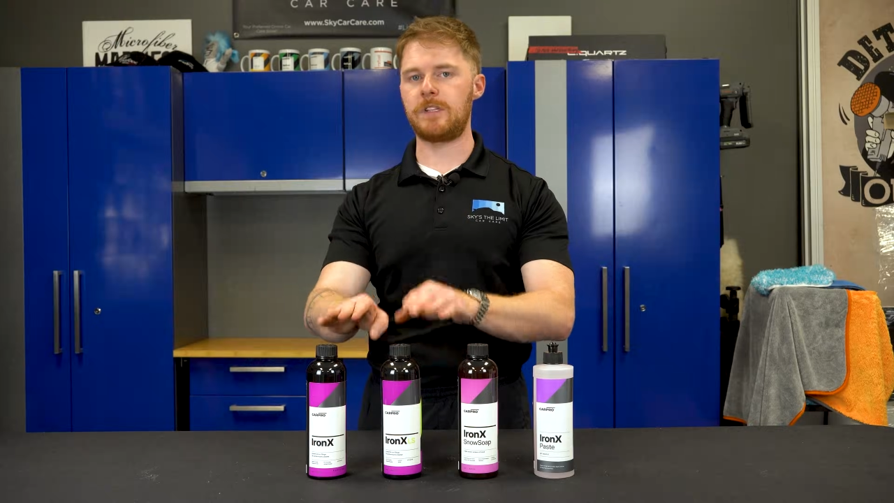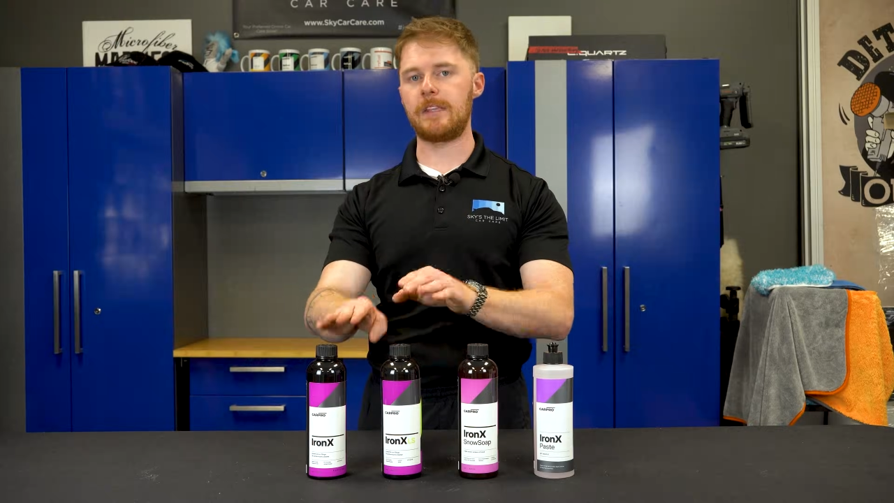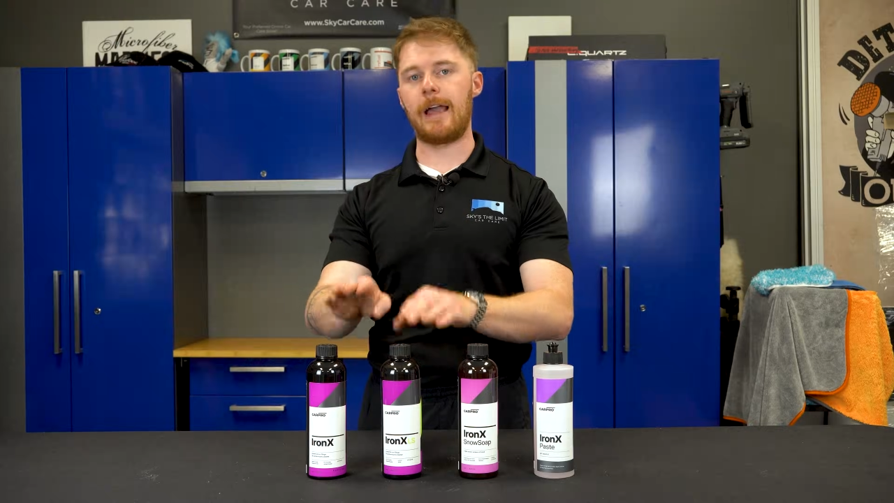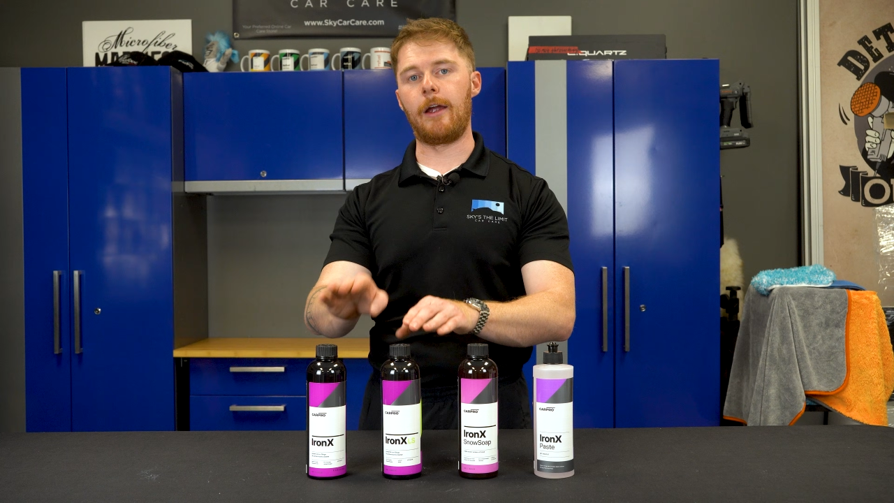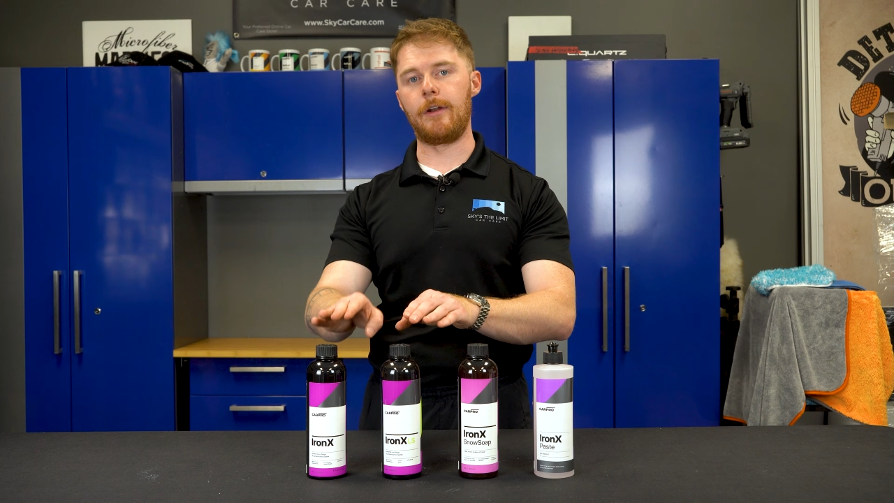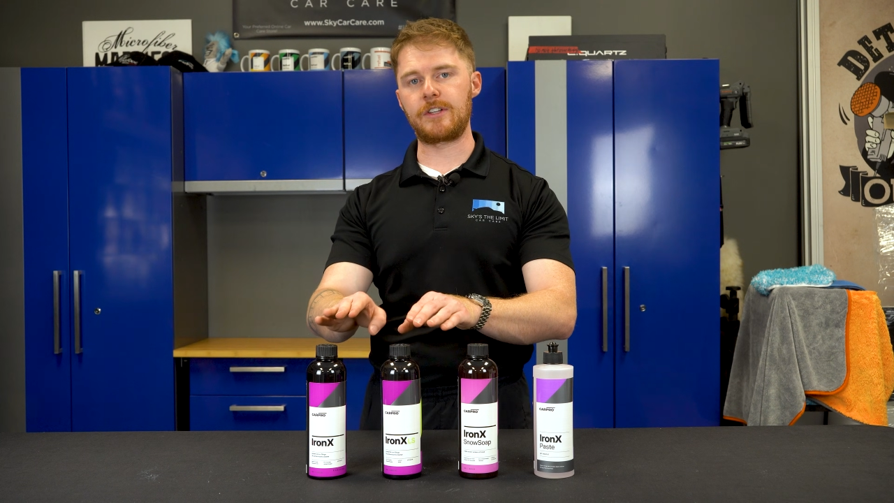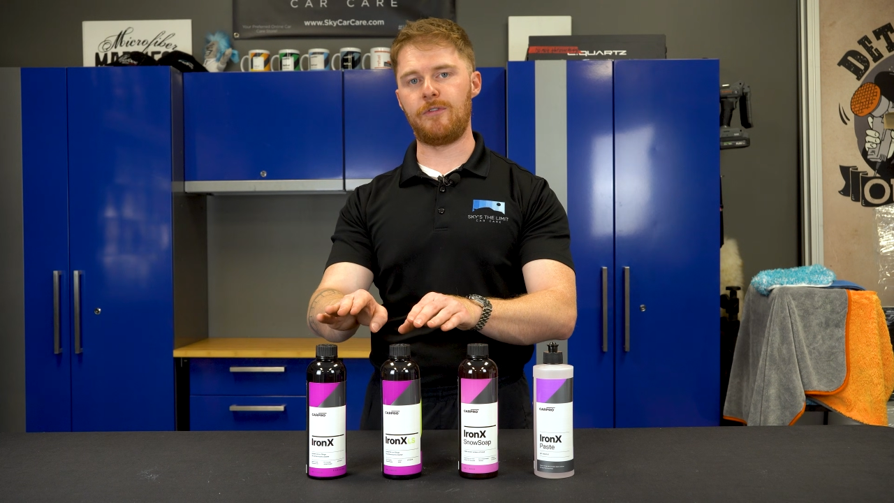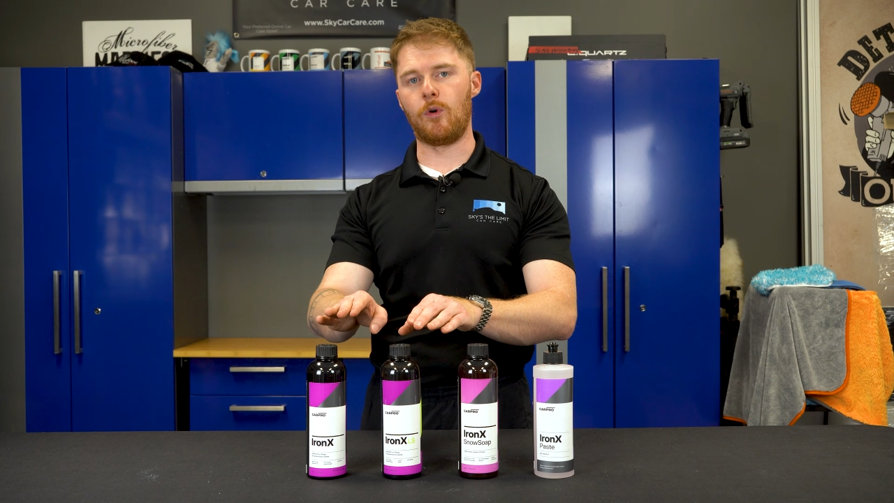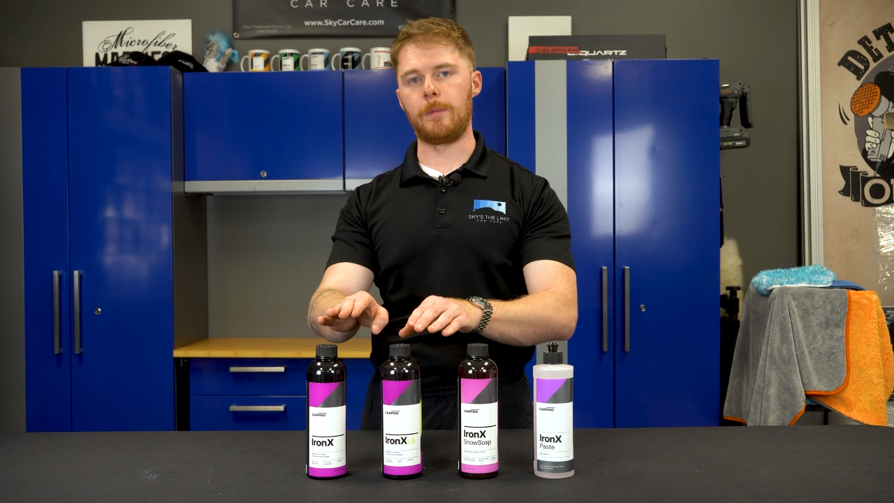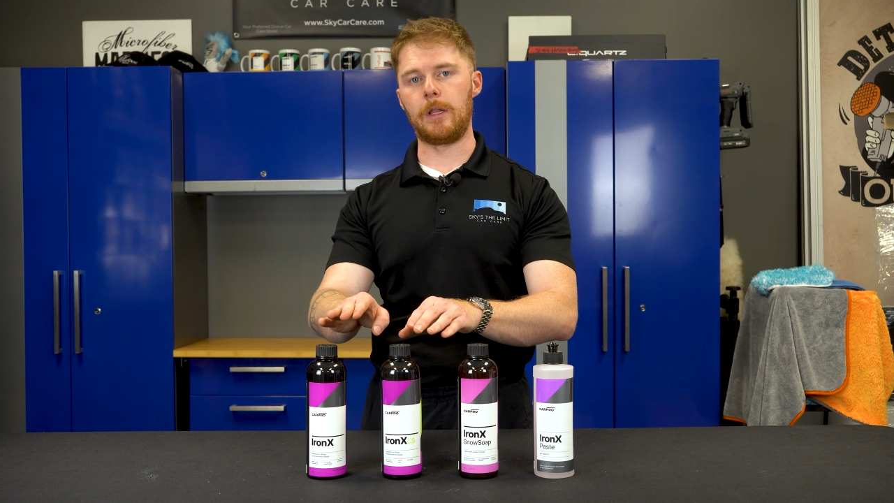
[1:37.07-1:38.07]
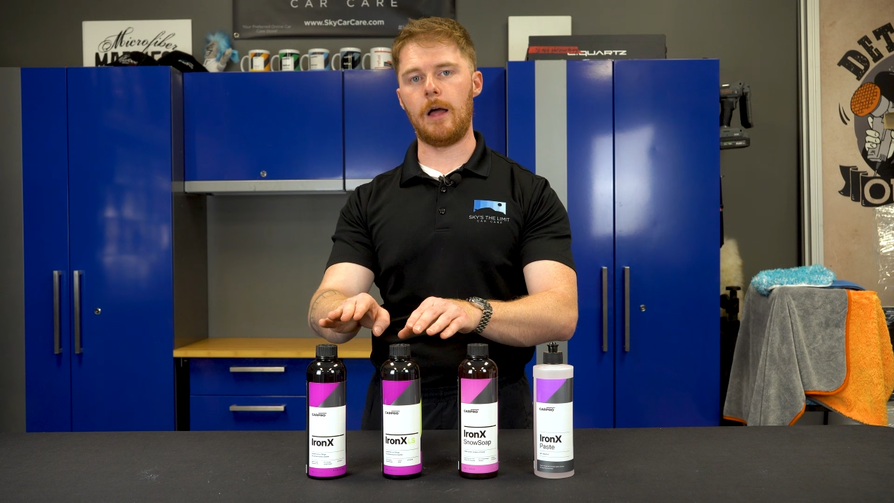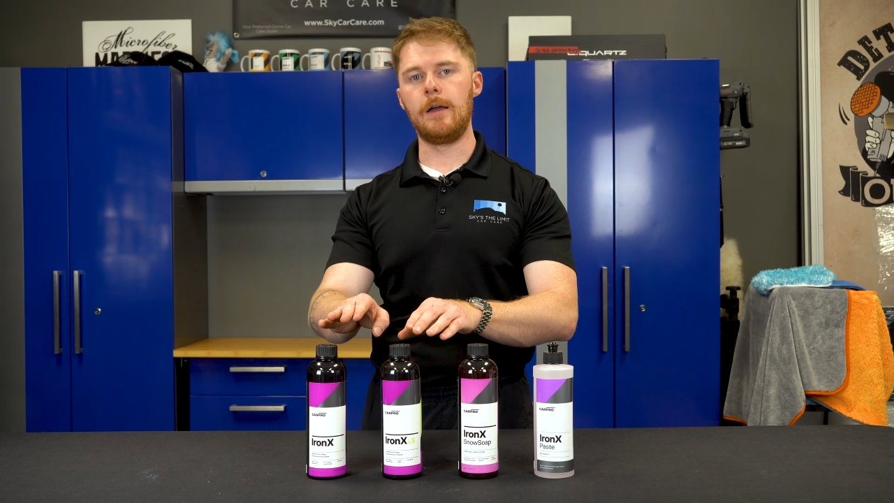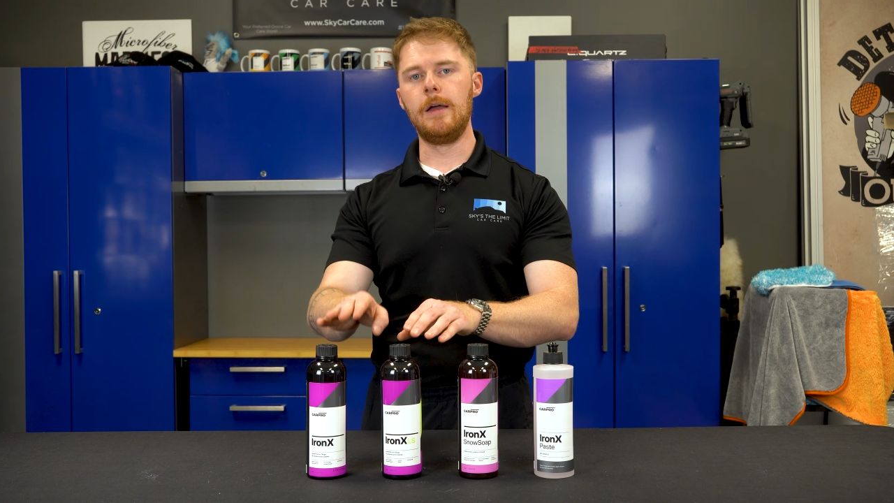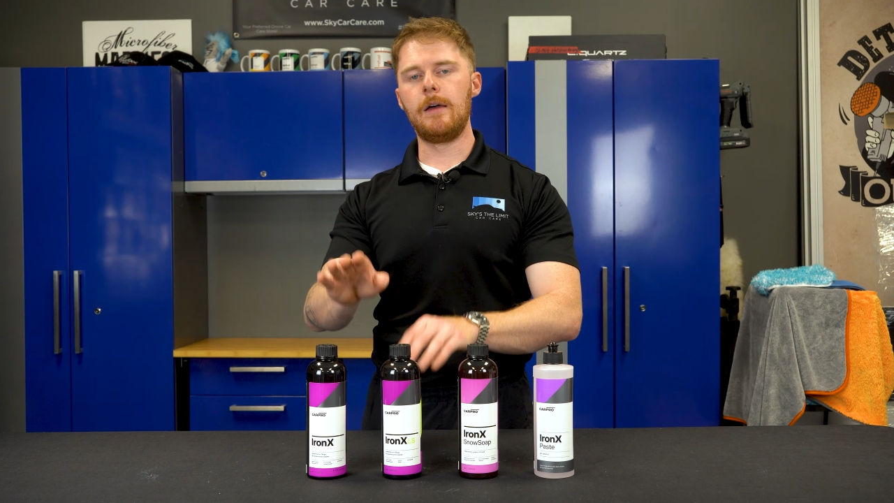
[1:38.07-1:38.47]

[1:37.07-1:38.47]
to the IronX formula.